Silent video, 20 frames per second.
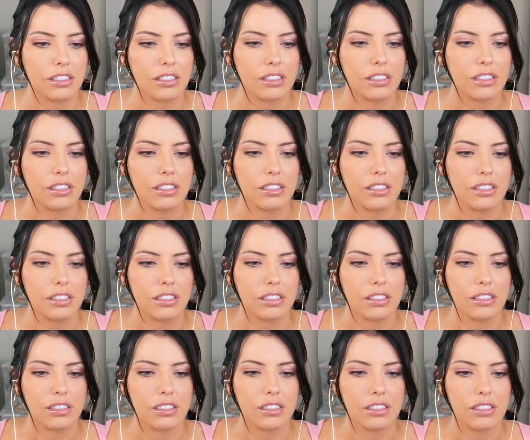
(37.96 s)

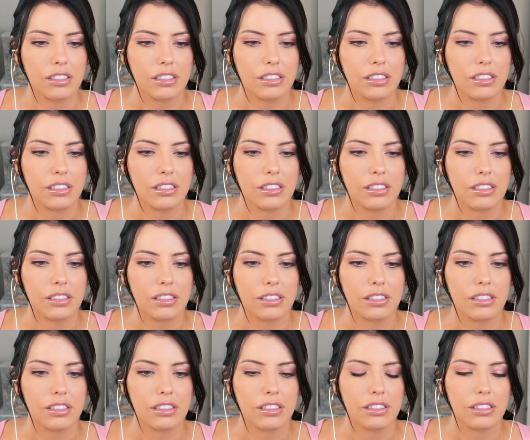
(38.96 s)

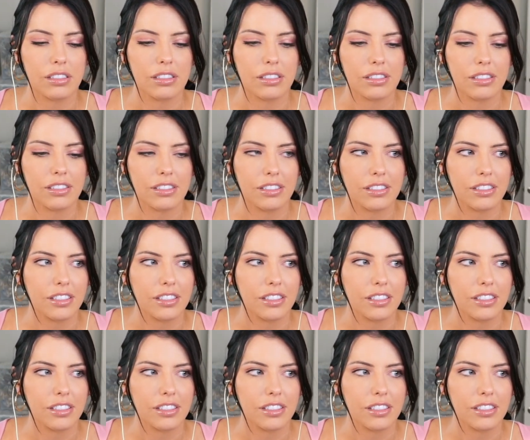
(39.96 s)
Nothing is said.